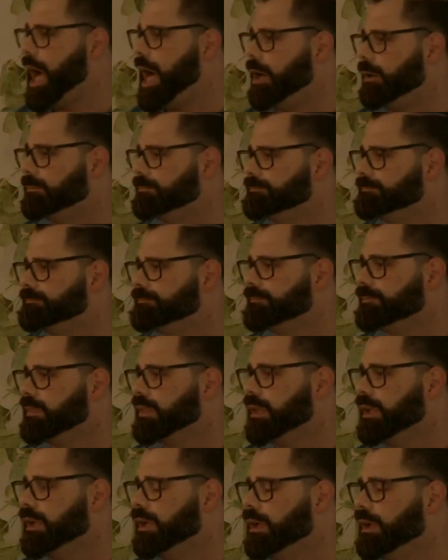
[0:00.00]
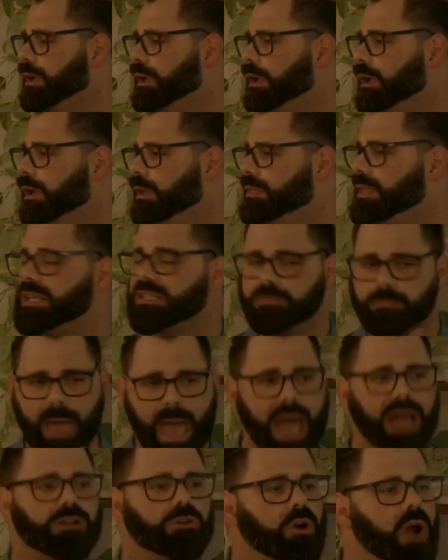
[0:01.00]
well. This
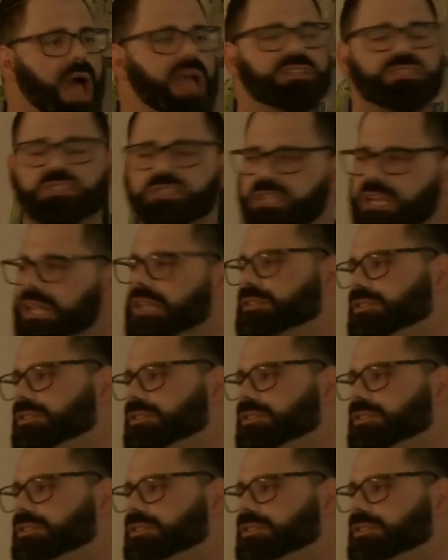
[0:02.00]
man, Christ